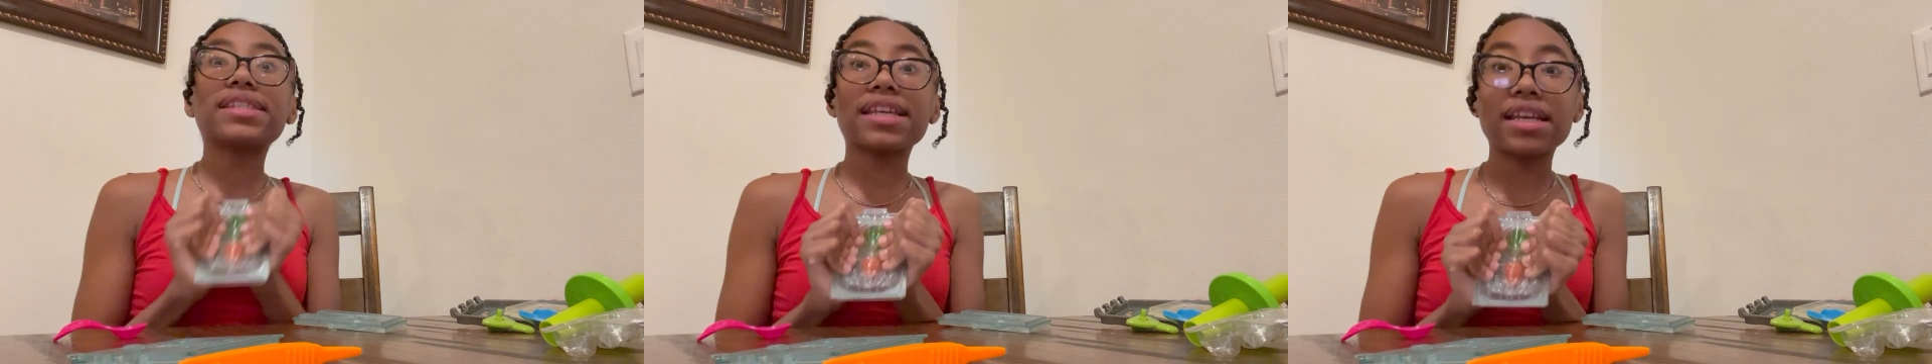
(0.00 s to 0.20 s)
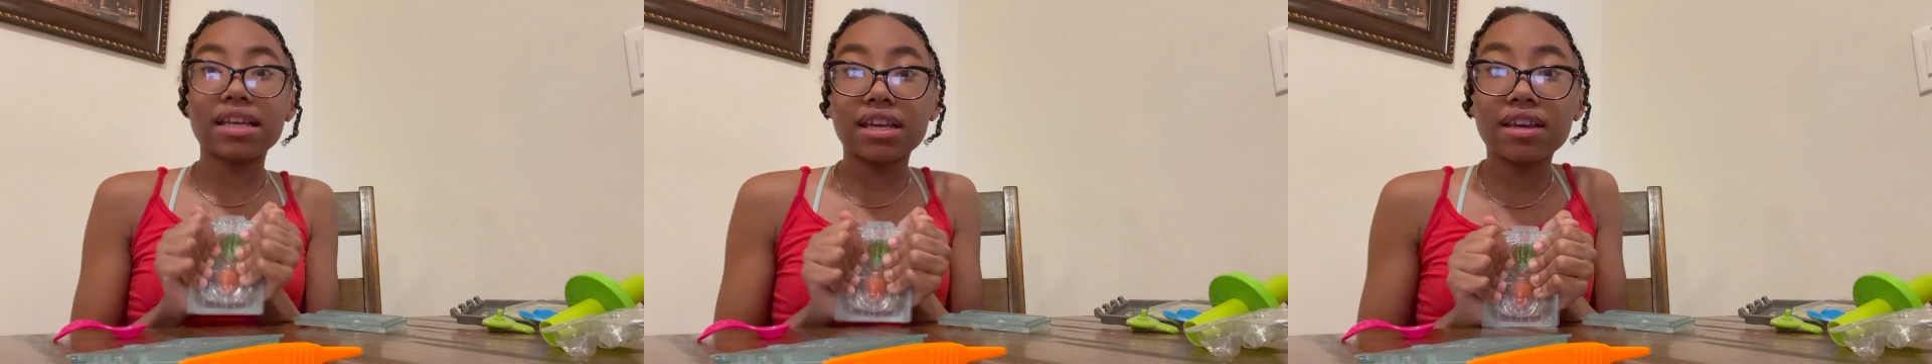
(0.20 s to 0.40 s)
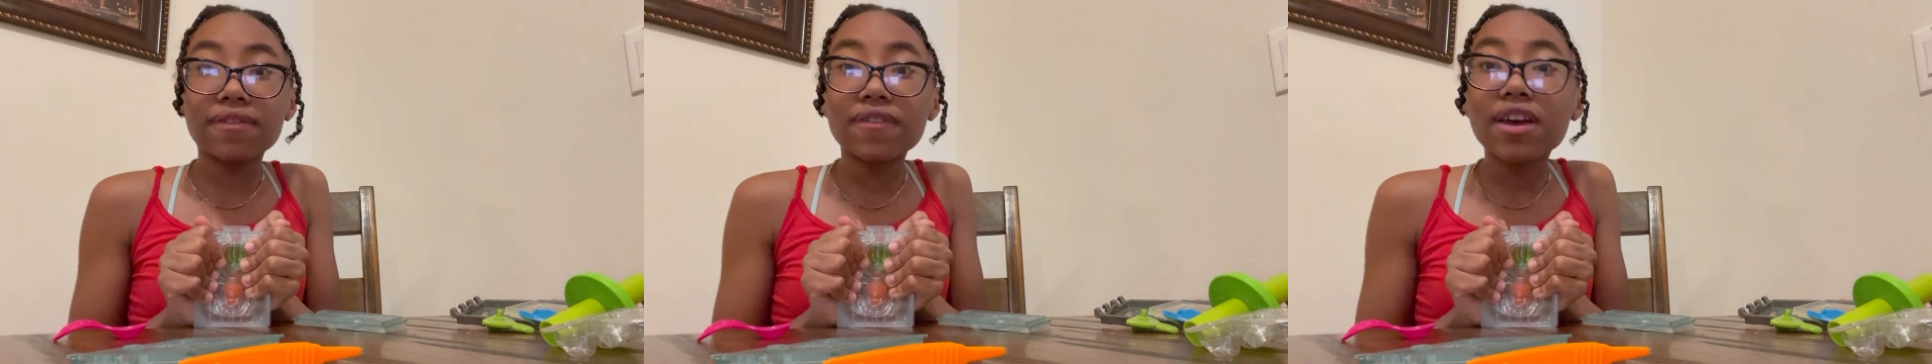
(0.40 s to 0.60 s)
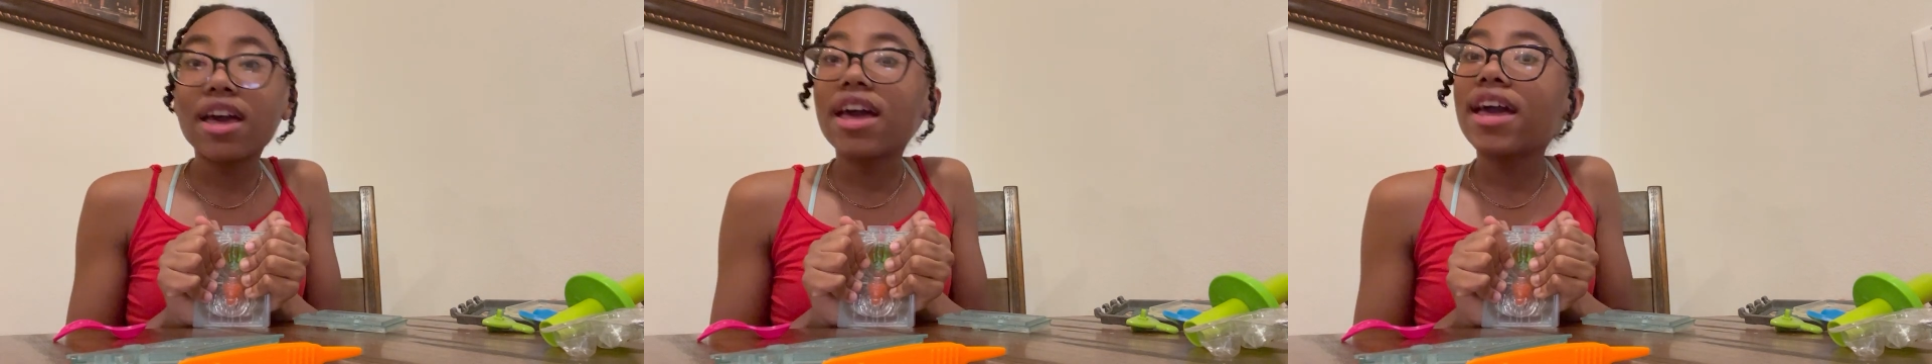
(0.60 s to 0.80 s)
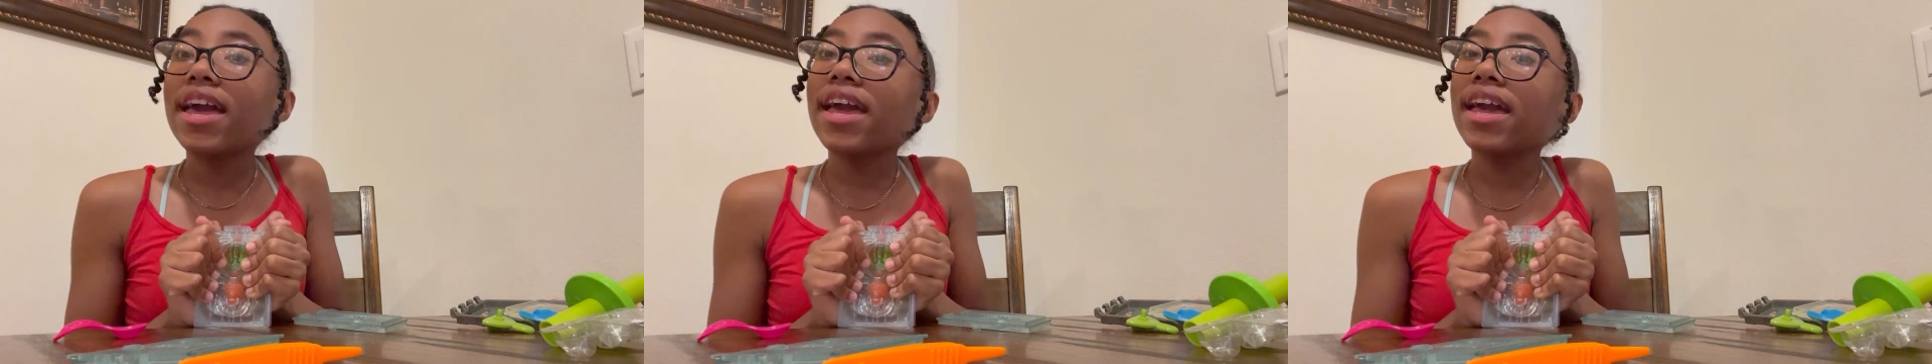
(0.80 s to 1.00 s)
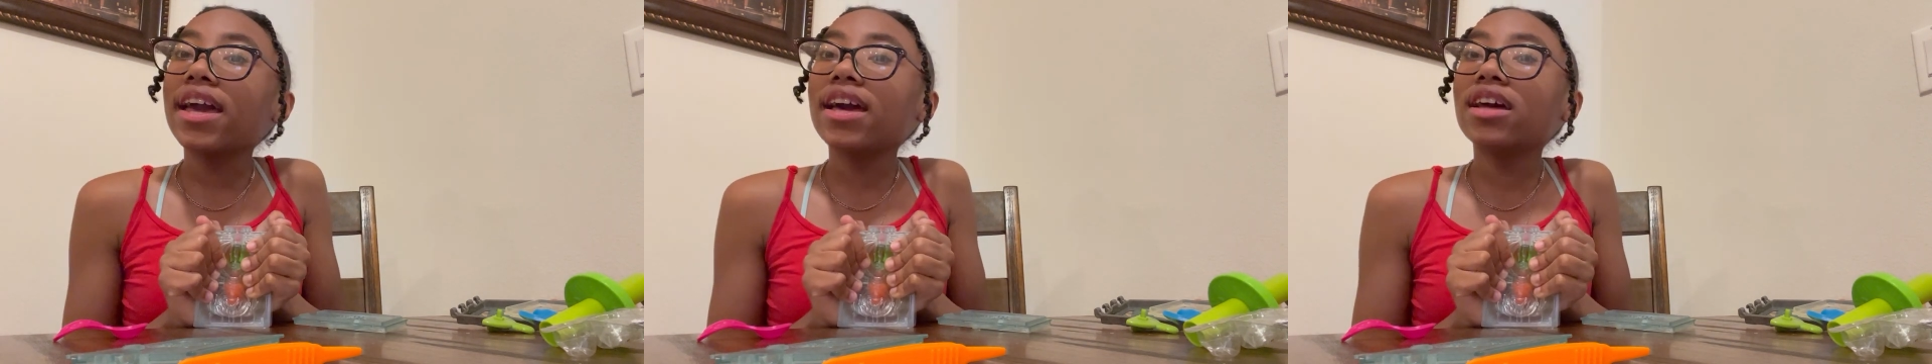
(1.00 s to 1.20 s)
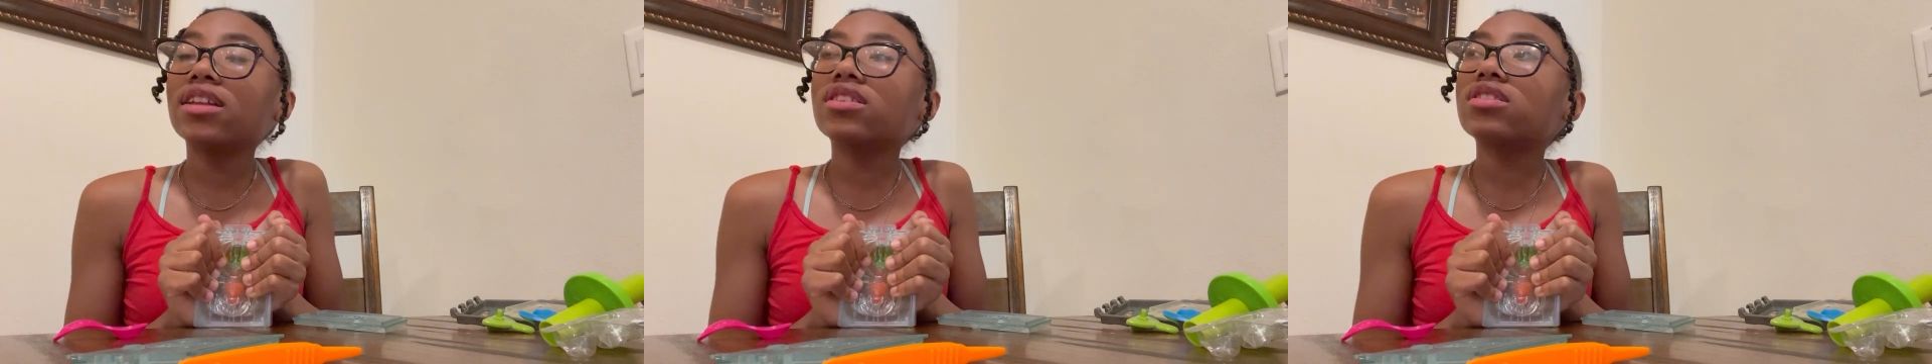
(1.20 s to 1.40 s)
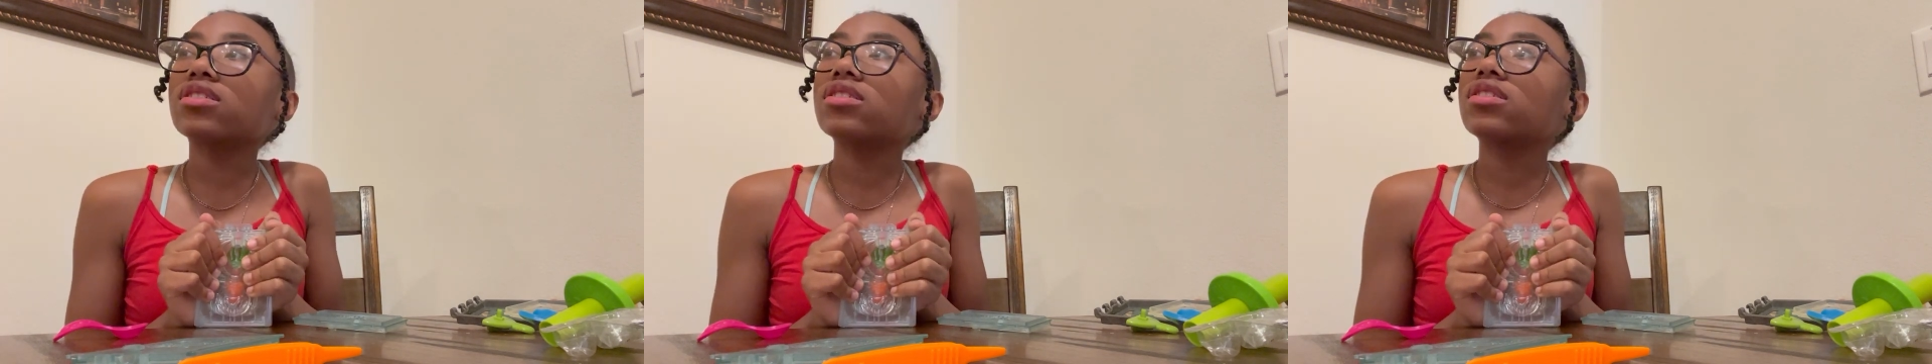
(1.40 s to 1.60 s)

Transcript: Eve, and